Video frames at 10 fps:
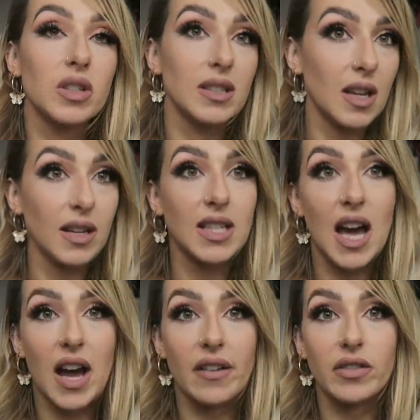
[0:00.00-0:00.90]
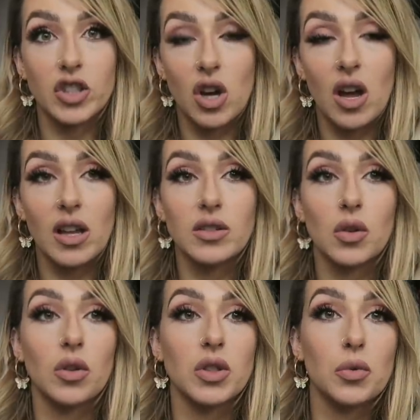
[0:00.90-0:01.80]
decide to have a child
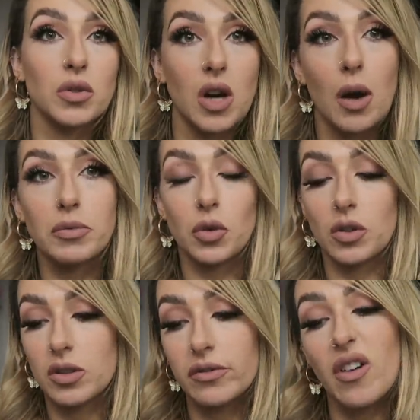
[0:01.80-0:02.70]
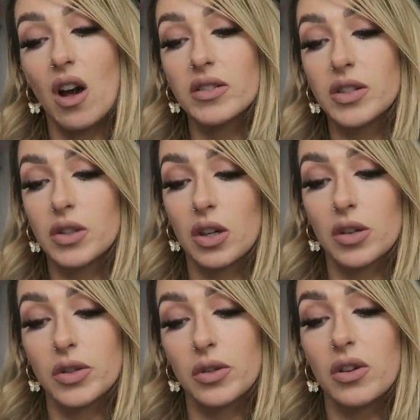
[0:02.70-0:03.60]
or to adopt or to
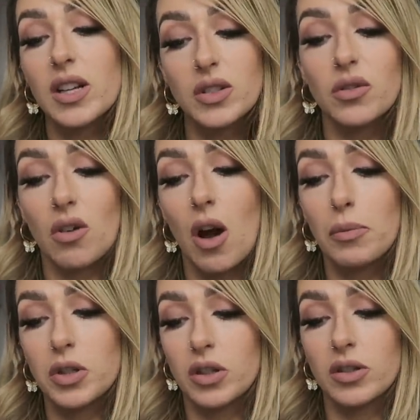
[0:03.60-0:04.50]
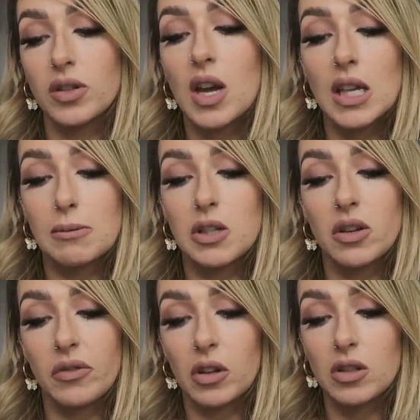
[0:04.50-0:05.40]
foster. So there is other options,
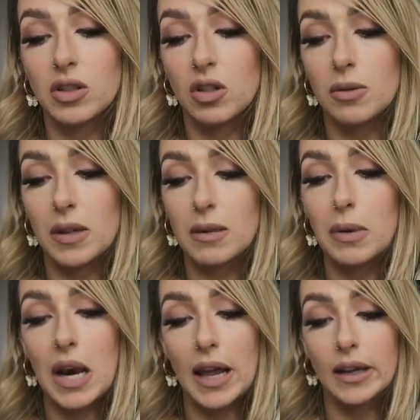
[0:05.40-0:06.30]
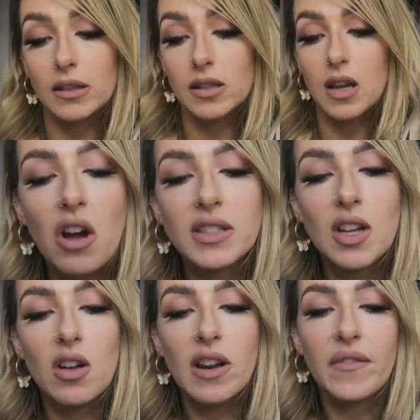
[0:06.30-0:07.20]
especially if you're concerned about the planet. Thoughts
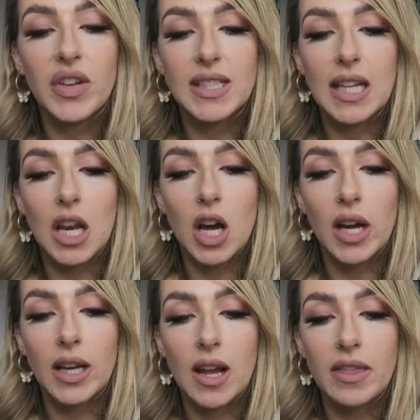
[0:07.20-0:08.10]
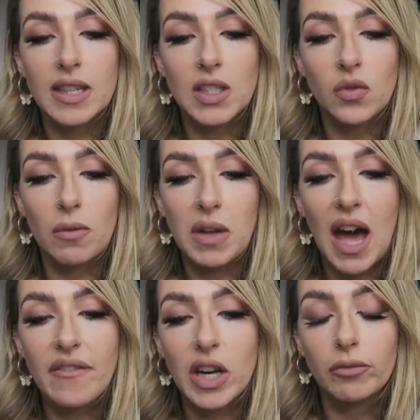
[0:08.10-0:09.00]
on Invisalign. This is from
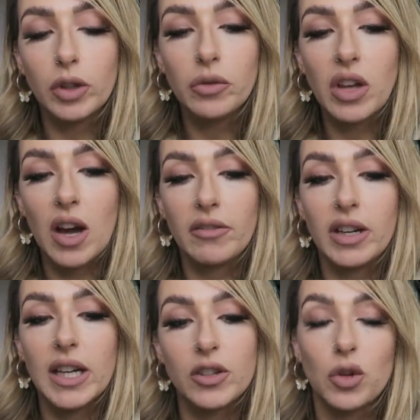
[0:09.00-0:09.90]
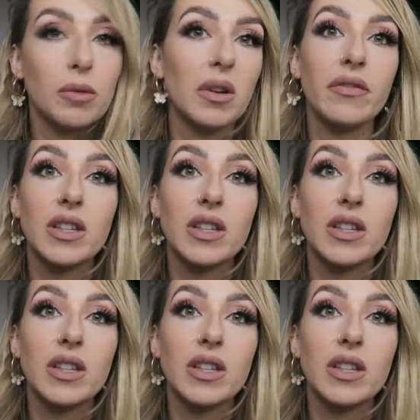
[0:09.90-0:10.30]
Cabinet Ruth. I really enjoyed my